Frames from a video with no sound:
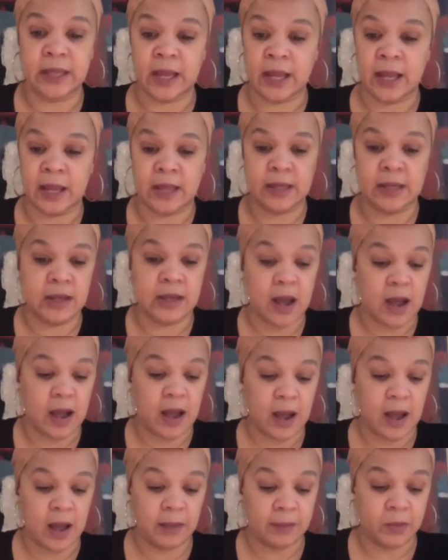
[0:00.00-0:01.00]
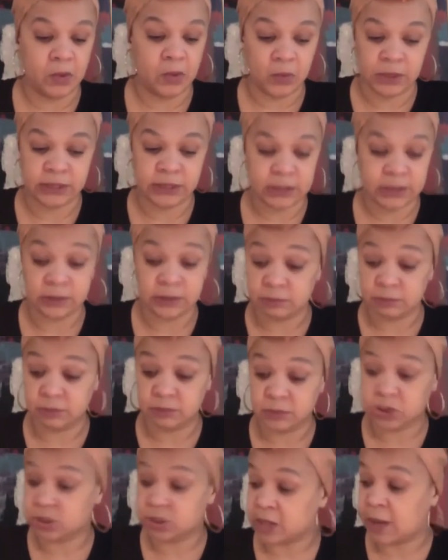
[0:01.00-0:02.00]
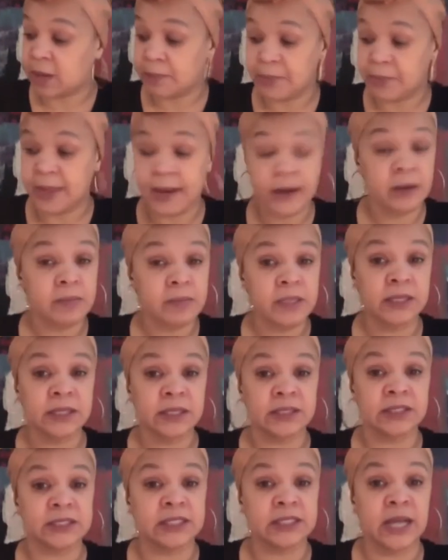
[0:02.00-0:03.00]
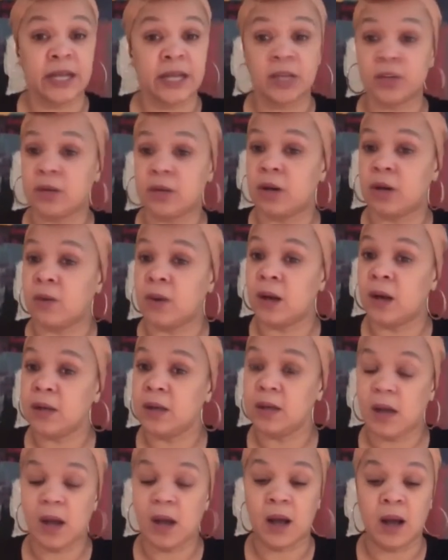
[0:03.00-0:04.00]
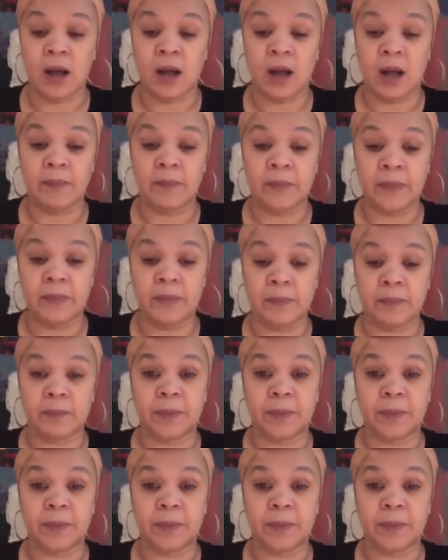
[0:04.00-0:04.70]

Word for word: And I'm going to stop there because I could go on, um,